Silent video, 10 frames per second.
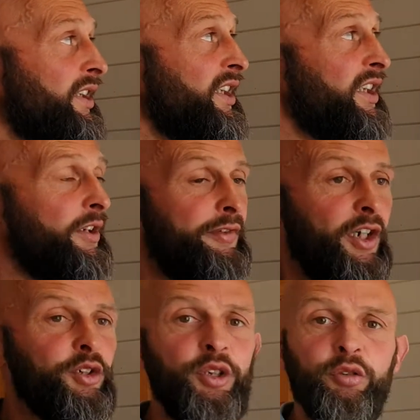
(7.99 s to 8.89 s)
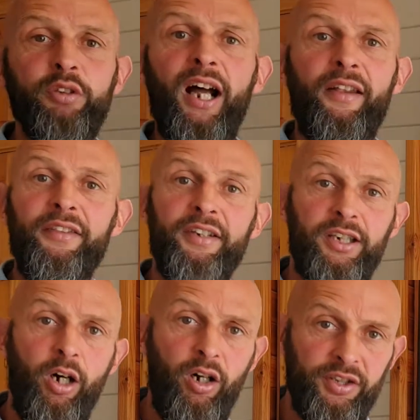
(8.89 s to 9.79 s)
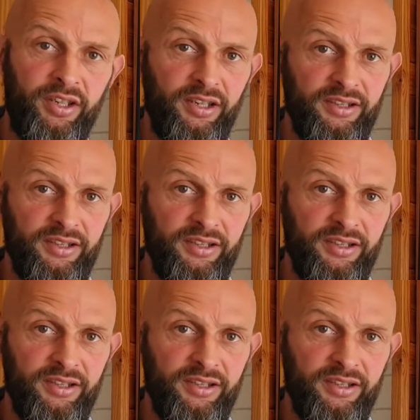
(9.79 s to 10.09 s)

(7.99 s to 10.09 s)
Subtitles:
the value rather than the cost.